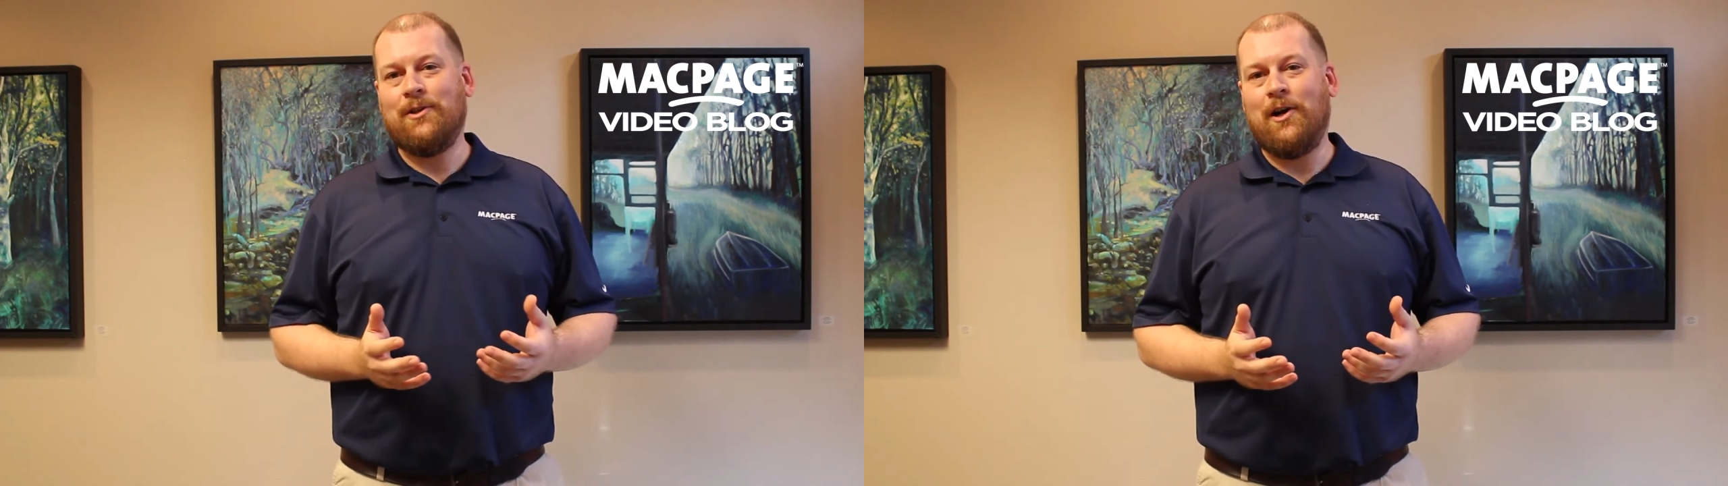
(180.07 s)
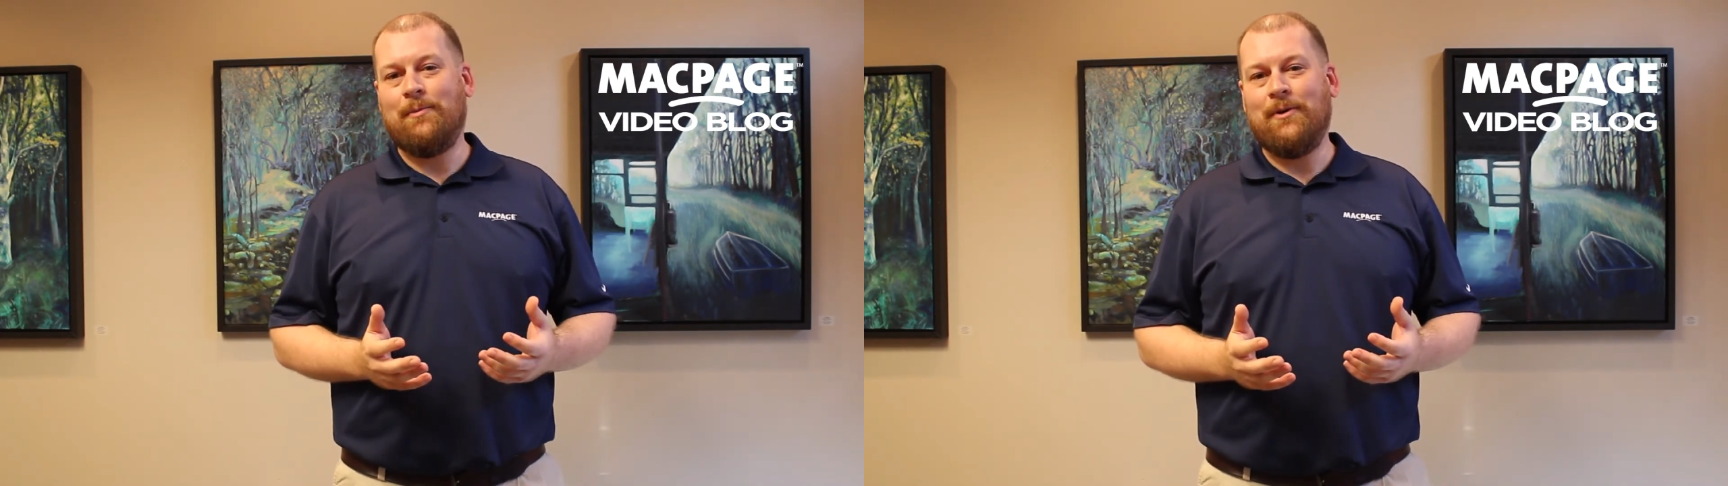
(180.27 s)

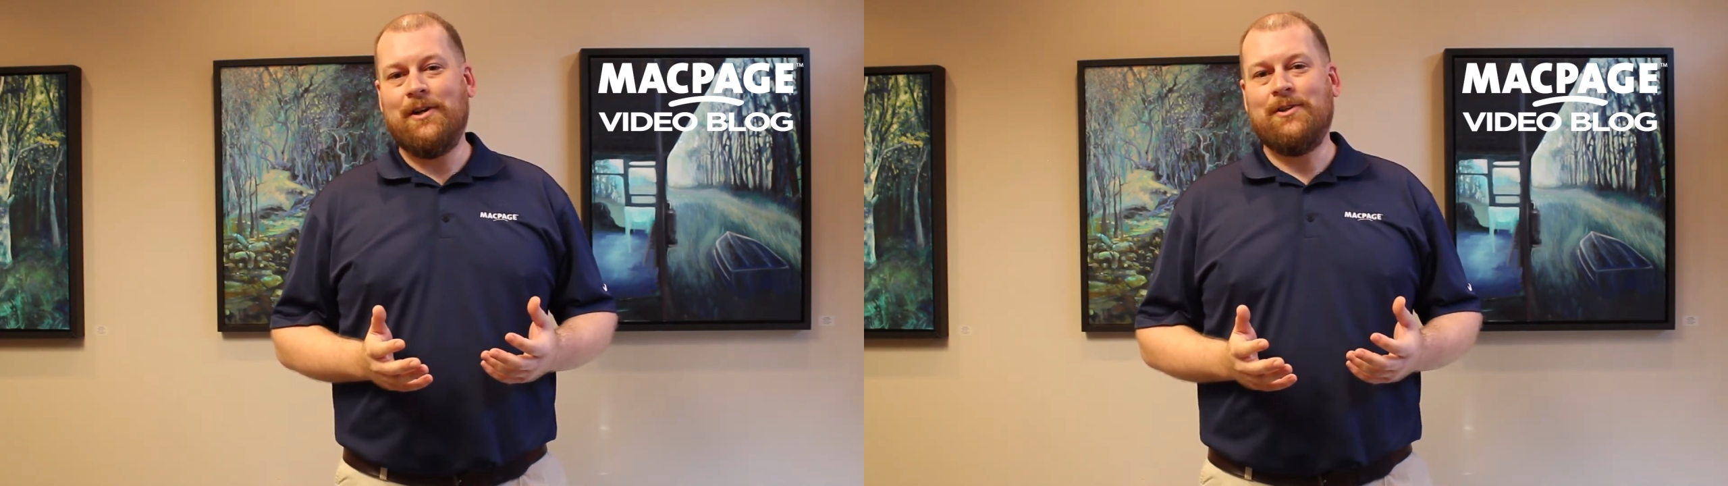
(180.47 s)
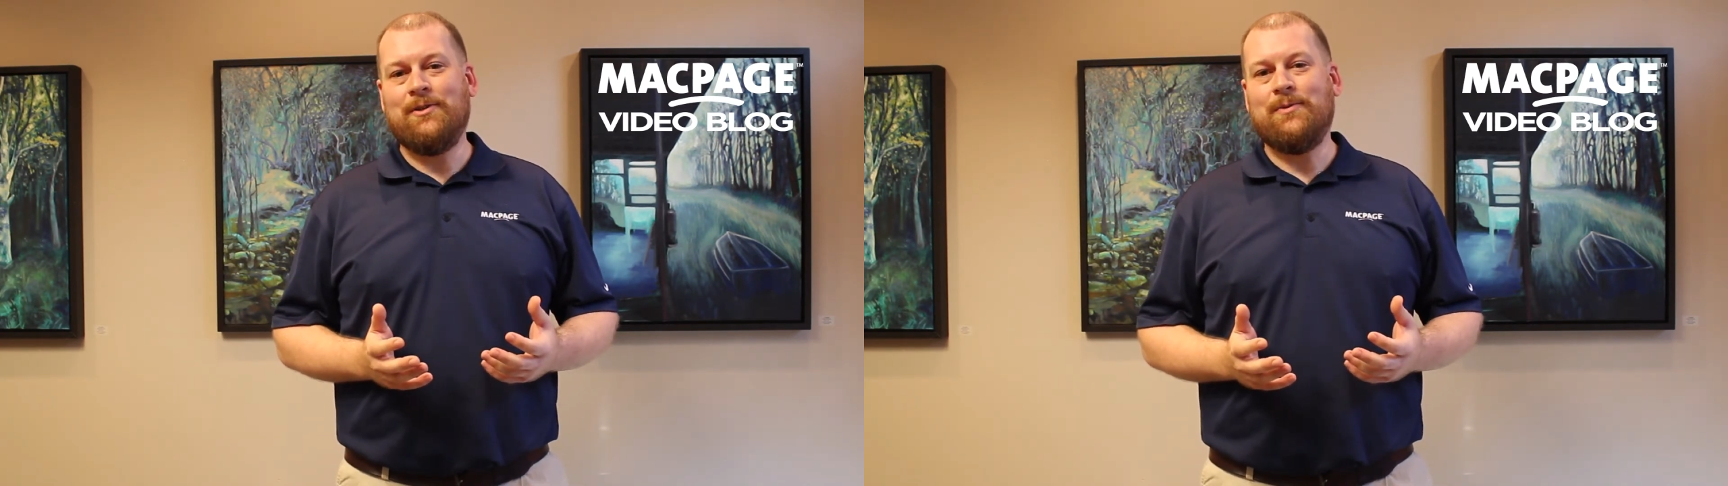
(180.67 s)
your
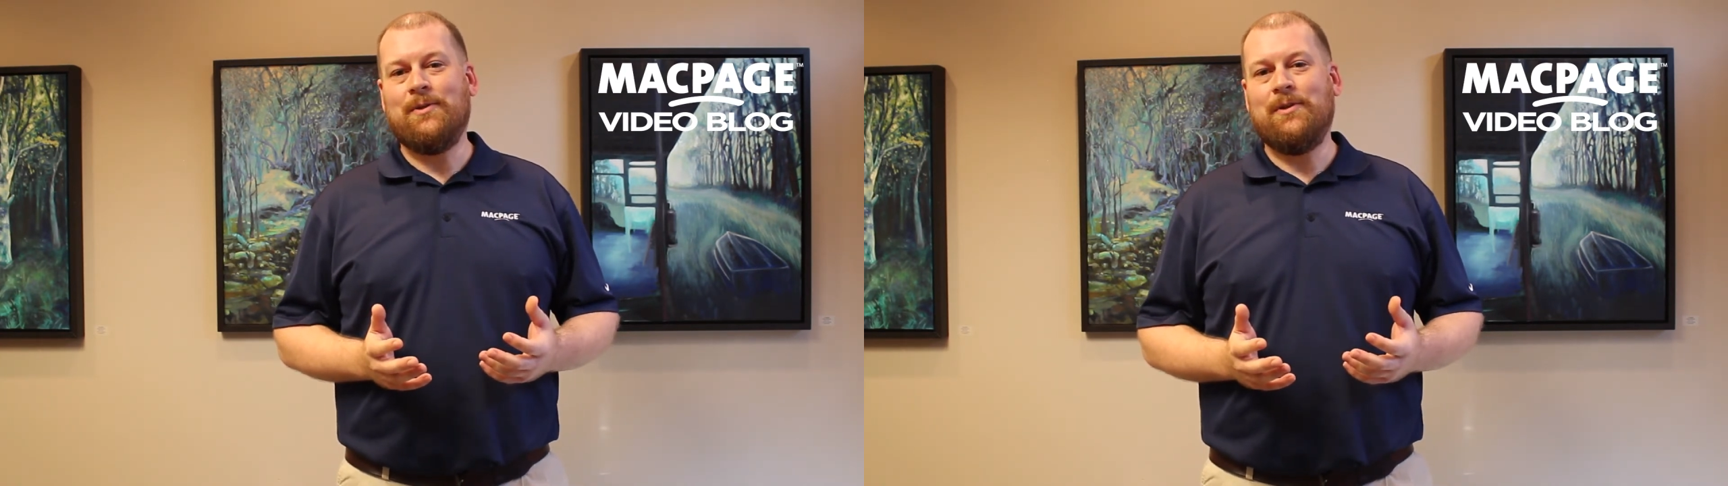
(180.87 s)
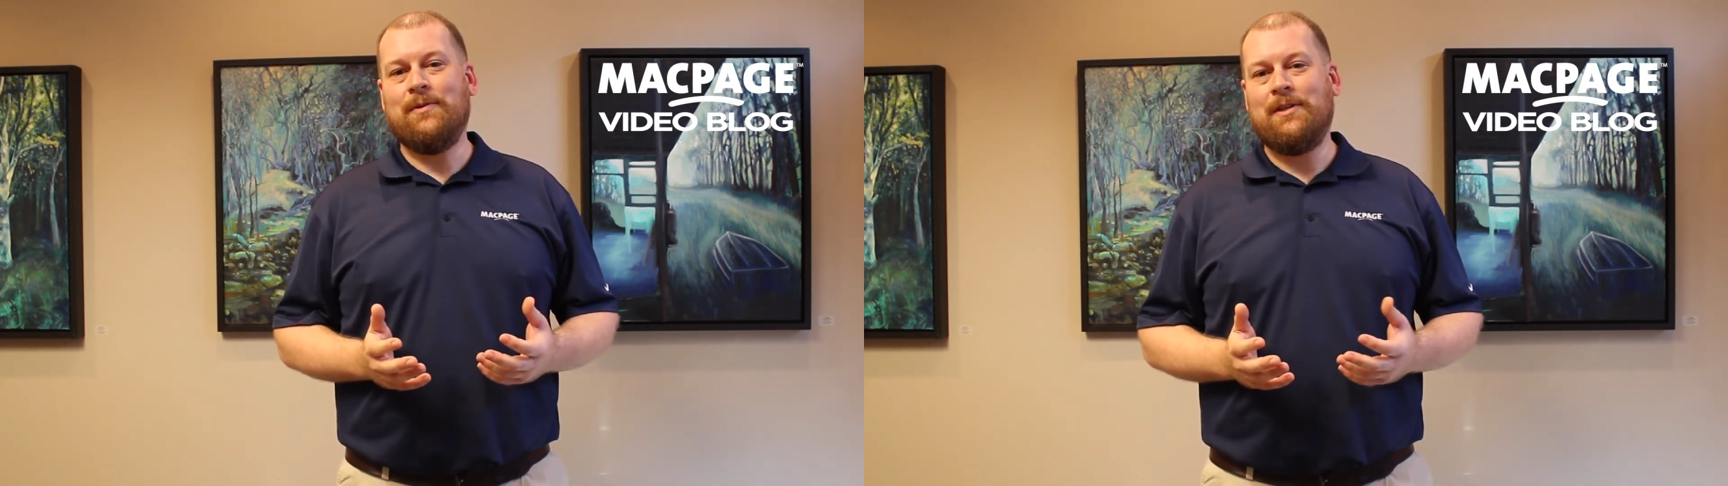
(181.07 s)
operations
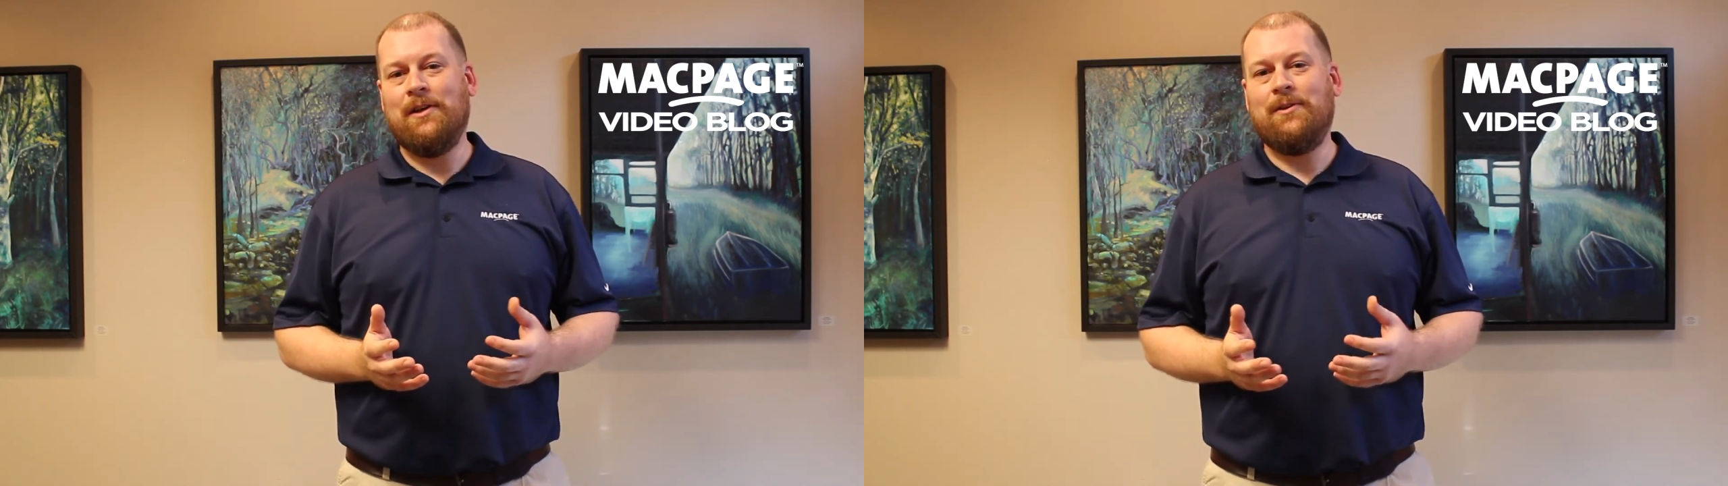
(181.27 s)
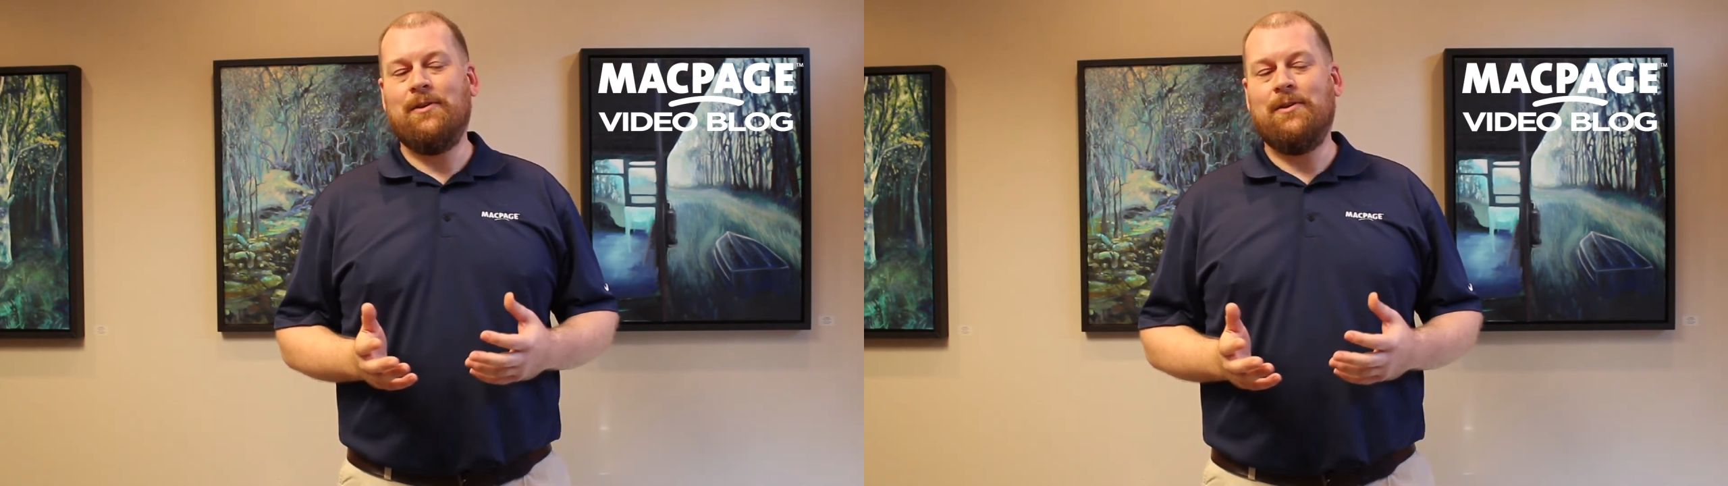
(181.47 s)
with you and tell